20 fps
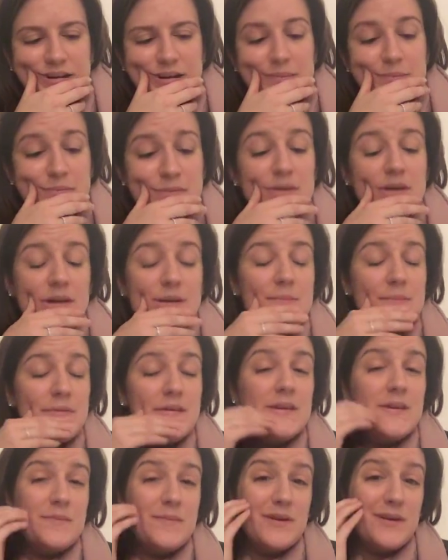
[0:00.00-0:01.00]
I'm
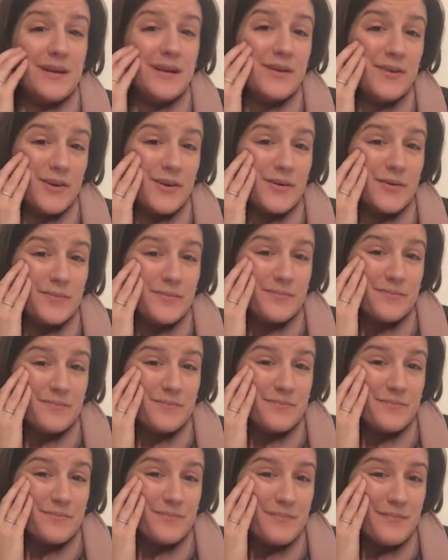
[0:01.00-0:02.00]
thinking about anger,
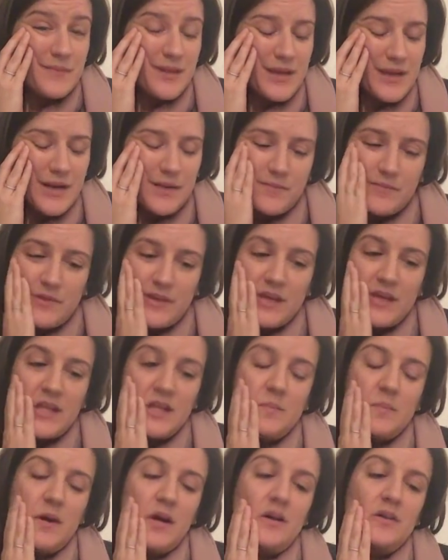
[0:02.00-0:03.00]
and I'm
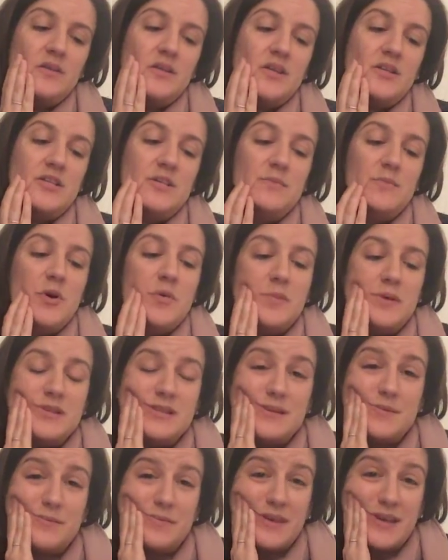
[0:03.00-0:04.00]
thinking about touchy
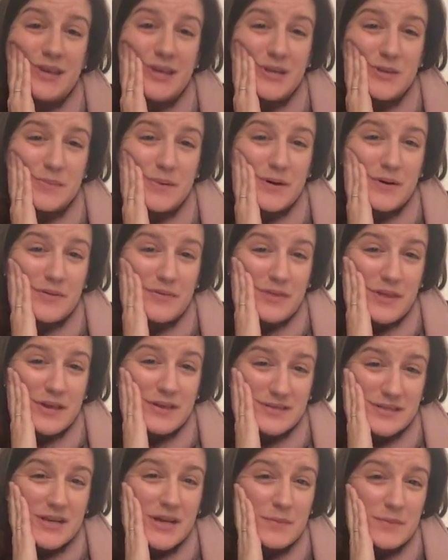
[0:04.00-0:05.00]
moments. I'm thinking about
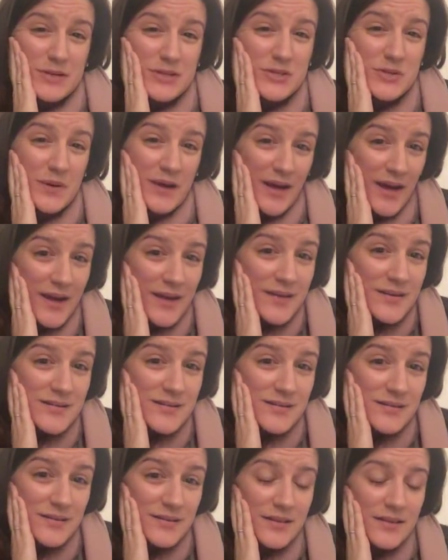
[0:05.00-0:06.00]
things coming to a head.
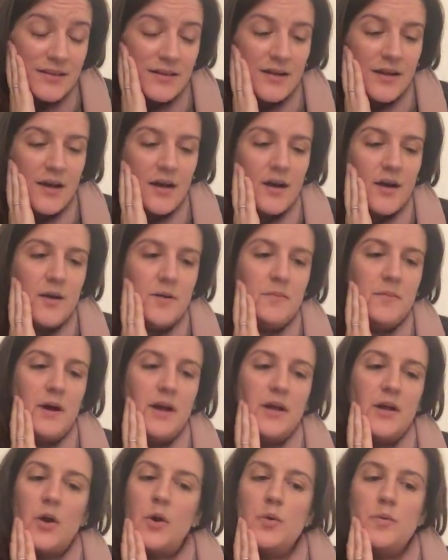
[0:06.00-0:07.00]

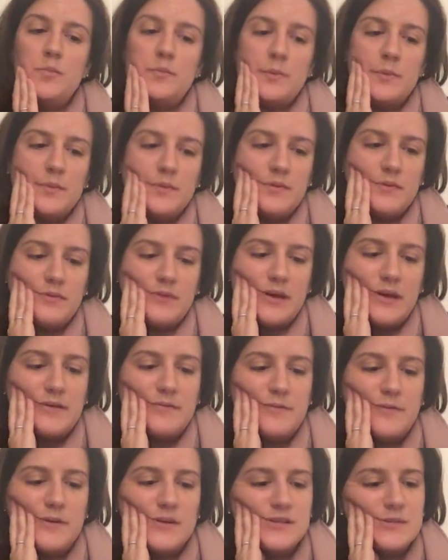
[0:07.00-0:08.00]
I hope
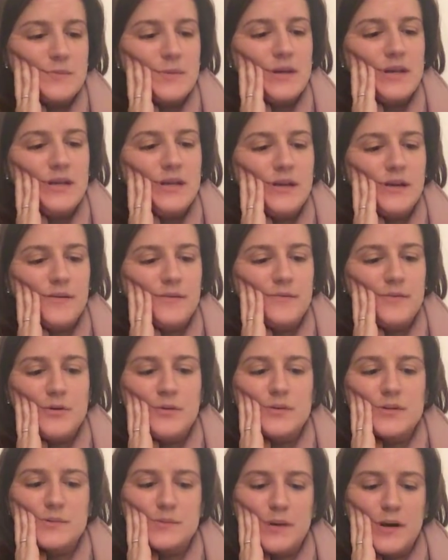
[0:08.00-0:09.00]
that for as many of
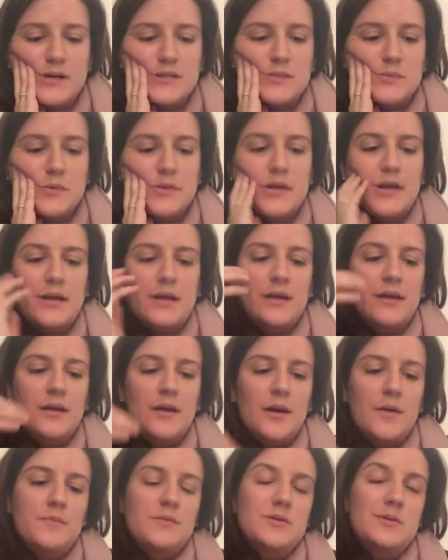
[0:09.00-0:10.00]
you as possible, that can
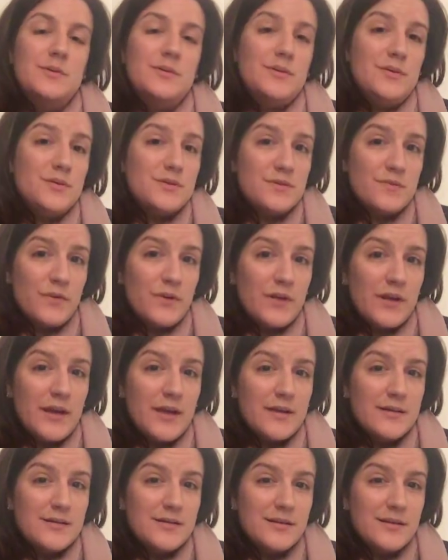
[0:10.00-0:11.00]
come to a useful
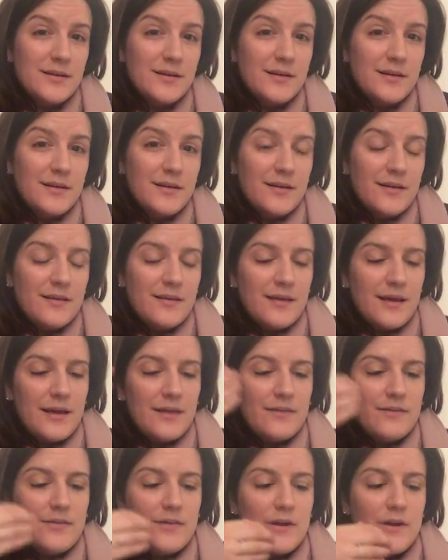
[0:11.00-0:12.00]
head.
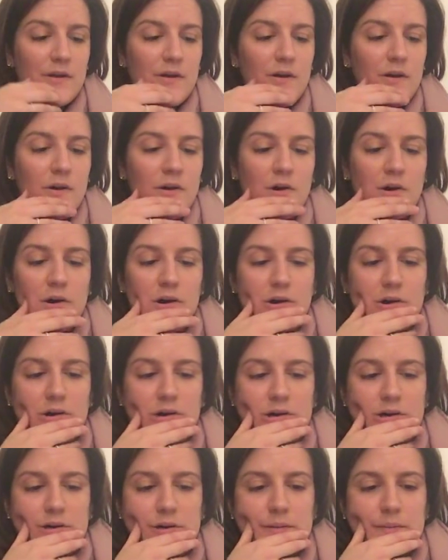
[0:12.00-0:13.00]
That there
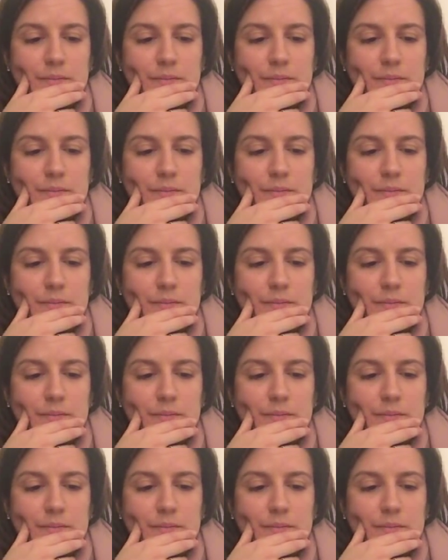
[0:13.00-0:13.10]
are